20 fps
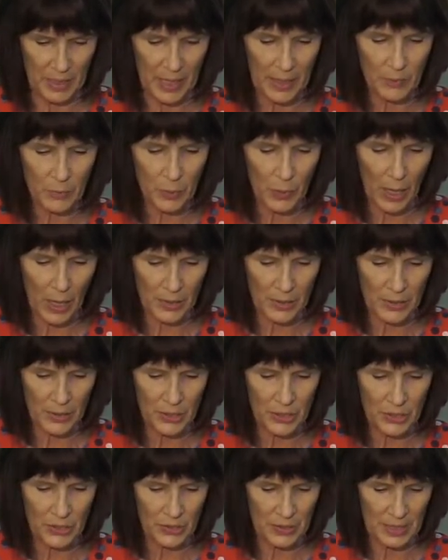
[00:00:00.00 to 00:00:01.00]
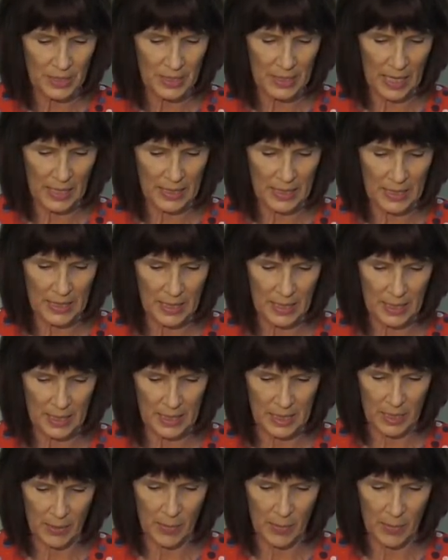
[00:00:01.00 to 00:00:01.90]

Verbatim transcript: can broaden students' ideas